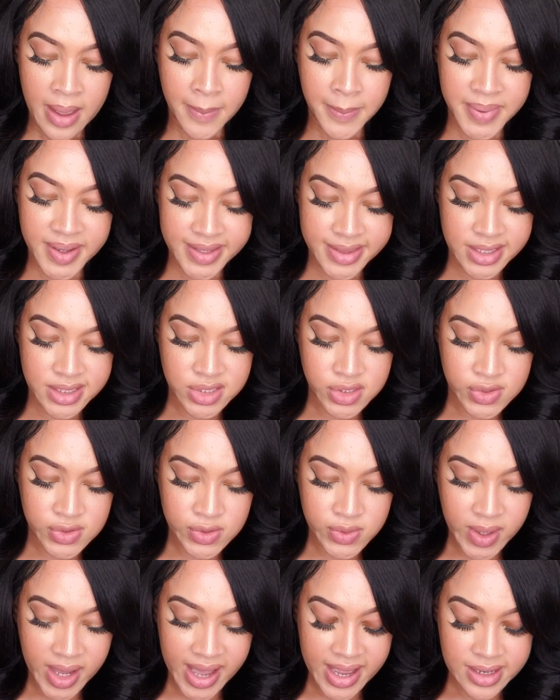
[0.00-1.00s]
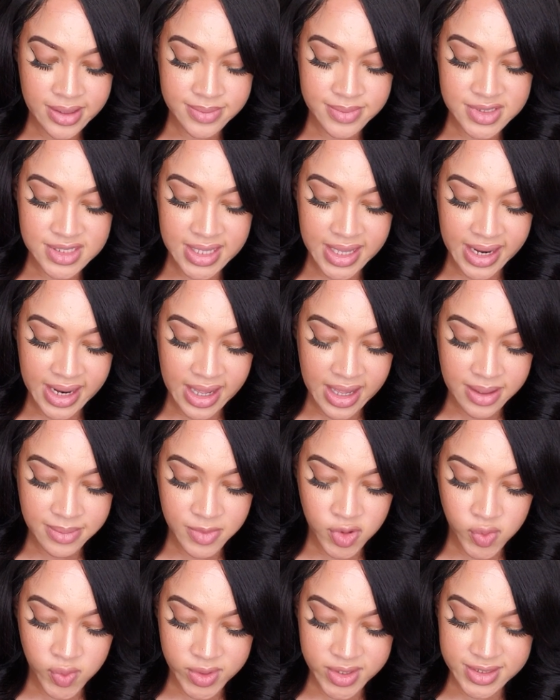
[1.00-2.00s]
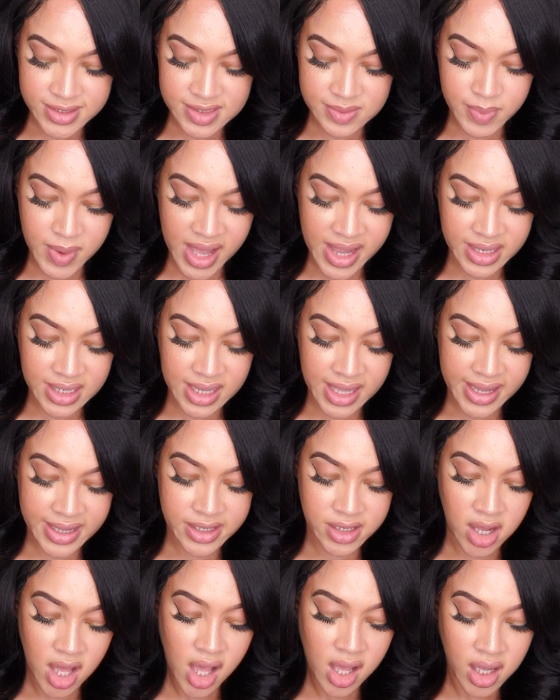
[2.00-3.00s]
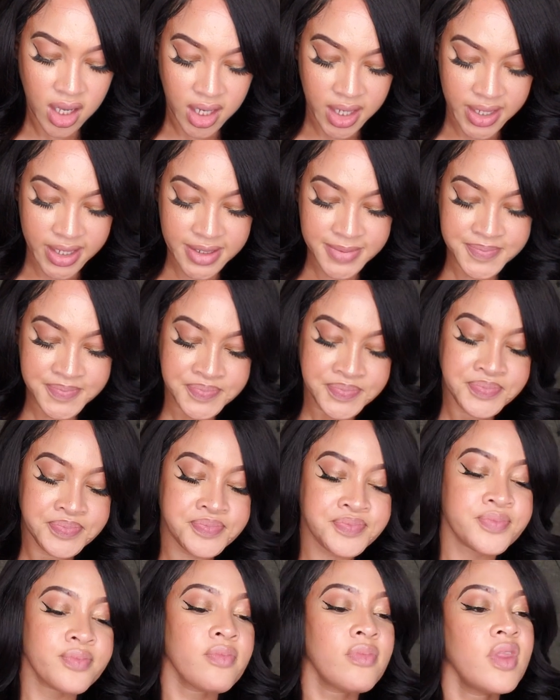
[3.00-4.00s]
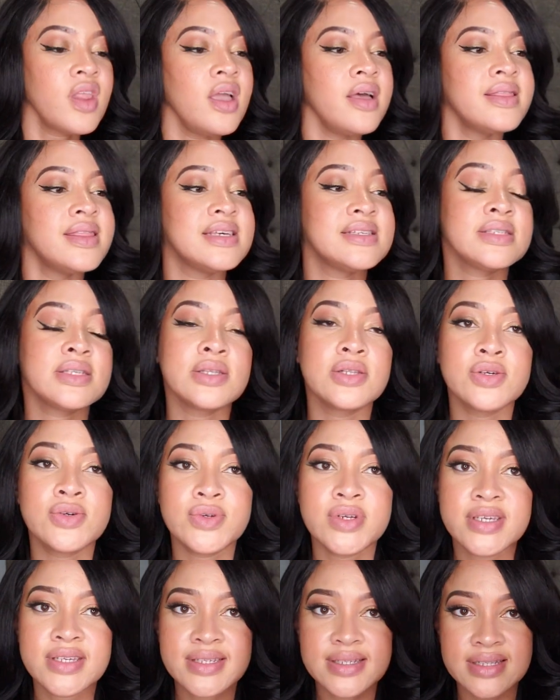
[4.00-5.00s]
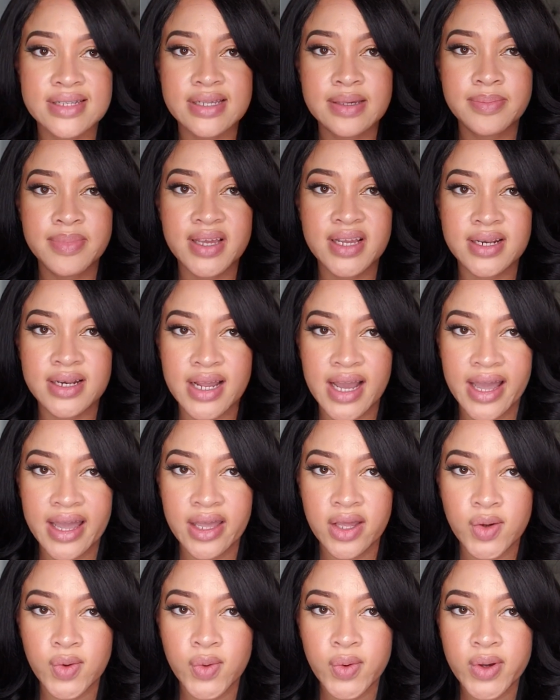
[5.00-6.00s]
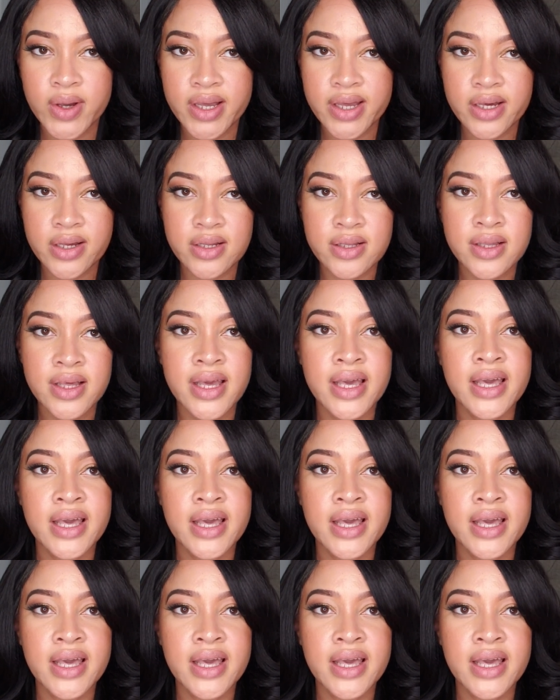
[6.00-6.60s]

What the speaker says: But the two items that I'm going to spotlight are this Luna Sleeping Night Oil